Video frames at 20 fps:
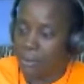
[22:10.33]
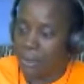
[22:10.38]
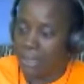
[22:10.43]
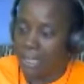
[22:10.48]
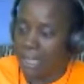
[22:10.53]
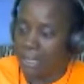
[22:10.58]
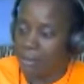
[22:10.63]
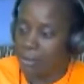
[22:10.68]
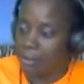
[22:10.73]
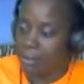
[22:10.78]
and I
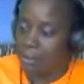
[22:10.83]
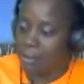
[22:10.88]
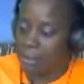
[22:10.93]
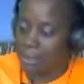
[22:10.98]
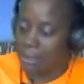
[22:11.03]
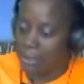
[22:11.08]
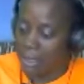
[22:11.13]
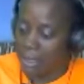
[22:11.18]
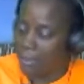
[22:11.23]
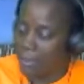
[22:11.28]
had to
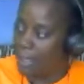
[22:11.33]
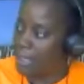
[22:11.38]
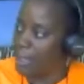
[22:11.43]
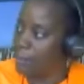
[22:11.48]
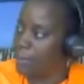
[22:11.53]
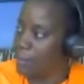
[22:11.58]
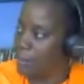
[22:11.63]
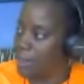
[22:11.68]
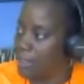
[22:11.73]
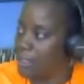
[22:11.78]
stop a little
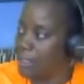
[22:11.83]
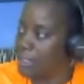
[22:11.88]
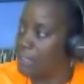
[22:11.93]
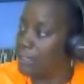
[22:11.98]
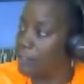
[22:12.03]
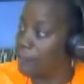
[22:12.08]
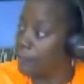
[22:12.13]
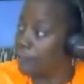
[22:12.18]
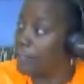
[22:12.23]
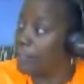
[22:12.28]
bit because of
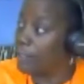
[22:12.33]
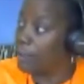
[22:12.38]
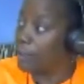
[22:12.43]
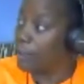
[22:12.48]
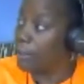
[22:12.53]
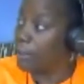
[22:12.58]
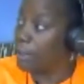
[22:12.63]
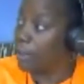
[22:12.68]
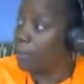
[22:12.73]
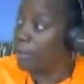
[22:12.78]
the fair
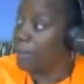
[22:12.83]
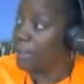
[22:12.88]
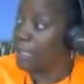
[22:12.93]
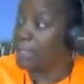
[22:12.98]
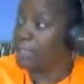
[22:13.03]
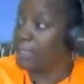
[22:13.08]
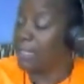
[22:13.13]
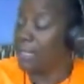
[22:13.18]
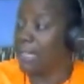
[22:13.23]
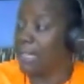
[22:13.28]
coming up, and I
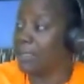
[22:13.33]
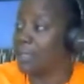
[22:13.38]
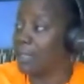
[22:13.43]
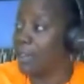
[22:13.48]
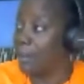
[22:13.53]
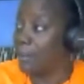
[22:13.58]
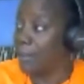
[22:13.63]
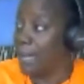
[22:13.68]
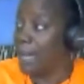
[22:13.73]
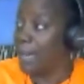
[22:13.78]
still hadn't
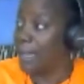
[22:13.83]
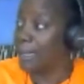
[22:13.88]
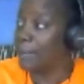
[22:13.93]
gone back.